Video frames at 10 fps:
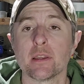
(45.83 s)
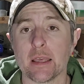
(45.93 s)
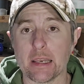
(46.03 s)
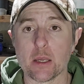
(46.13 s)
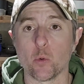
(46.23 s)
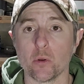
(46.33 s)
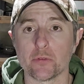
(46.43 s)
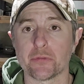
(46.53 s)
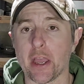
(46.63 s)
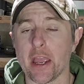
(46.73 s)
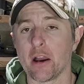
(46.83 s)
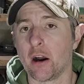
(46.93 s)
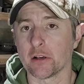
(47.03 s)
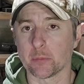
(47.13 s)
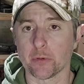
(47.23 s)
and it will stay
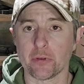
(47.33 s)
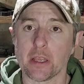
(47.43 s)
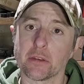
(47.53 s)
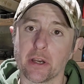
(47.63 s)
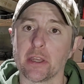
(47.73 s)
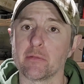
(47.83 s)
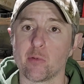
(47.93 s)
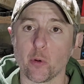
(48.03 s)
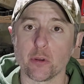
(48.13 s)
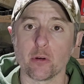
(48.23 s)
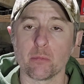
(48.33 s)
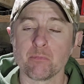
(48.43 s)
100% tight for you.